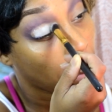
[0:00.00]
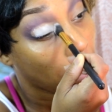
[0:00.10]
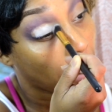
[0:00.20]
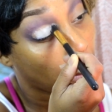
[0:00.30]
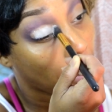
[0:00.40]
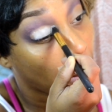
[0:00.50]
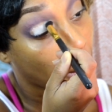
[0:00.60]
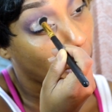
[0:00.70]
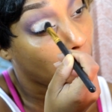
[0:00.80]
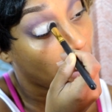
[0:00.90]

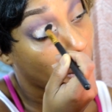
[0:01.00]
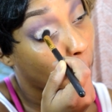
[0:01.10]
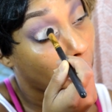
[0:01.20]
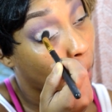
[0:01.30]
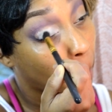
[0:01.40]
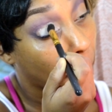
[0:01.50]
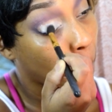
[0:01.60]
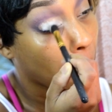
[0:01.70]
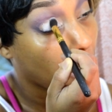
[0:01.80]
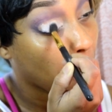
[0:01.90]
vibrant
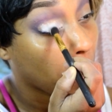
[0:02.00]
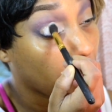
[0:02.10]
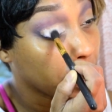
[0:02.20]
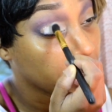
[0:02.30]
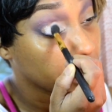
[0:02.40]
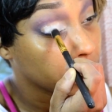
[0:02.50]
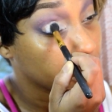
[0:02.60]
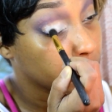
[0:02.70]
orange. You guys will love it.